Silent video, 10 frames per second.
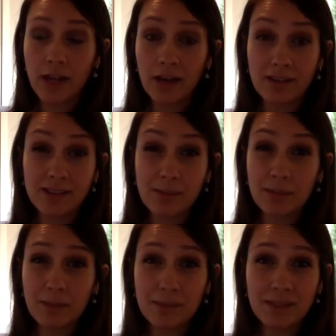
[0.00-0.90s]
and
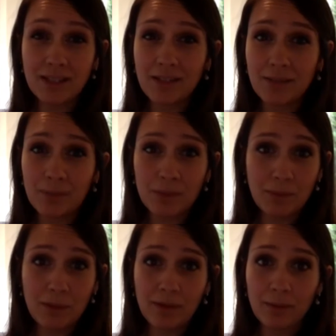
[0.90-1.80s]
sometimes it can even be
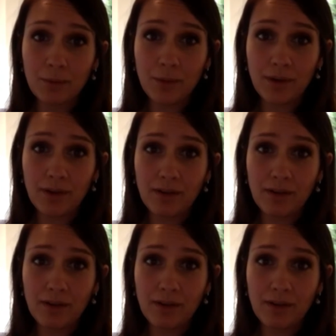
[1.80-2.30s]
more